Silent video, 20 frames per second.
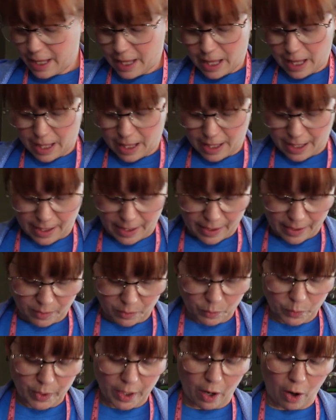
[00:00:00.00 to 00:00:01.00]

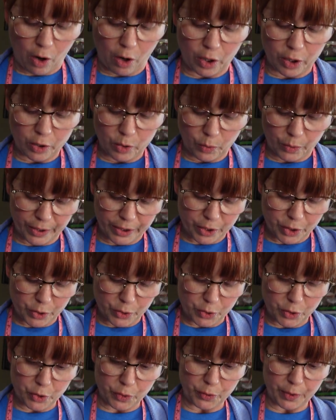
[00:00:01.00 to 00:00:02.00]
We are going
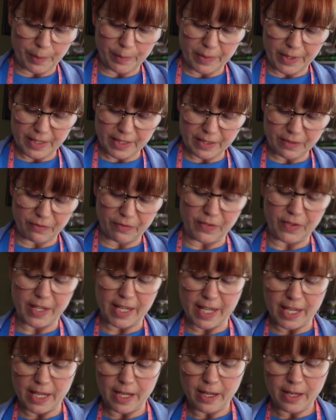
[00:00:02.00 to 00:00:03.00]
to trim this
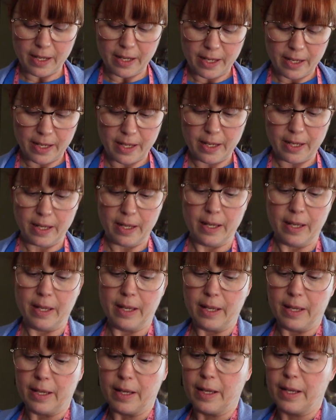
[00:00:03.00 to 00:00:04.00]
V,
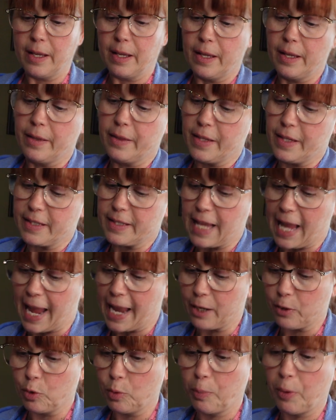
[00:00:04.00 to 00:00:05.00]
this
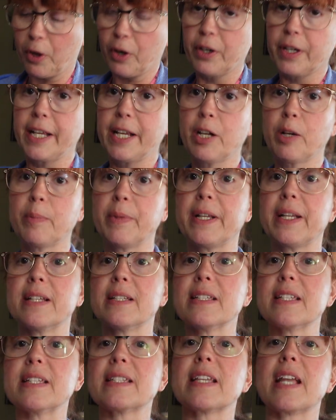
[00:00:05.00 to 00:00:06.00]
angle part here,
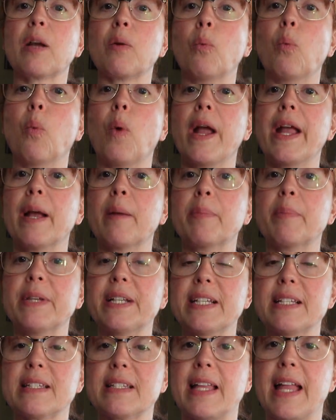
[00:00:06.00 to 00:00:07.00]
because it's like way up in
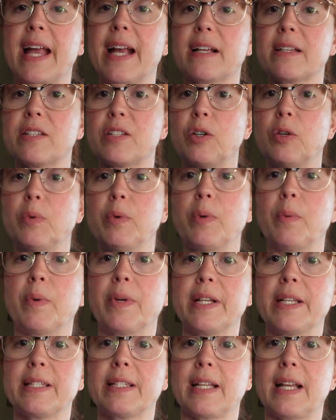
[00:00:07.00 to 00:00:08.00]
his neck, so we
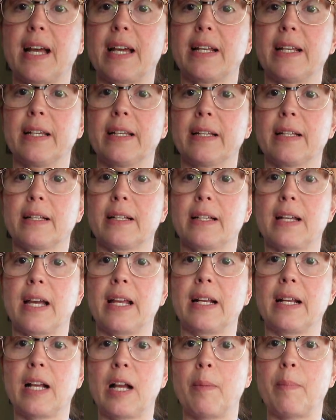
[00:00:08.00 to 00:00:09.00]
want it to kind
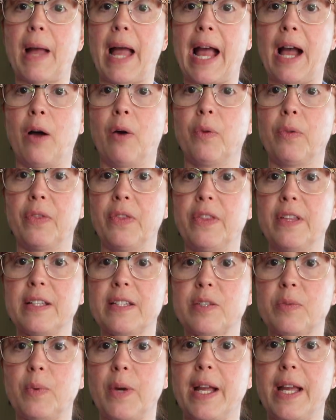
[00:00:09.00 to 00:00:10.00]
of come out
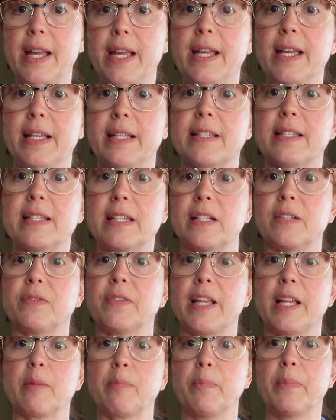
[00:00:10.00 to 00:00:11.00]
this way instead of
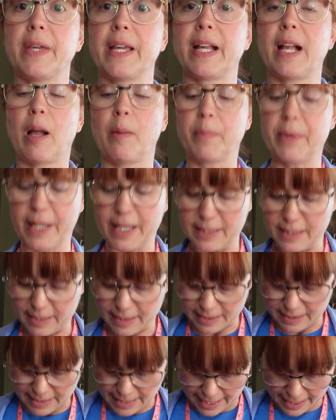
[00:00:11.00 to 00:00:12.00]
like being up against
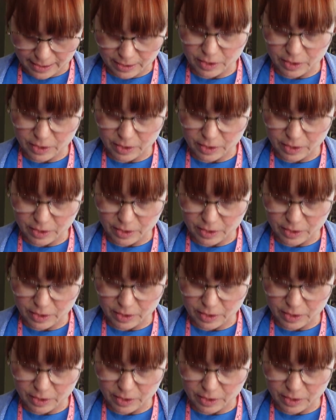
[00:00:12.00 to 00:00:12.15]
his neck.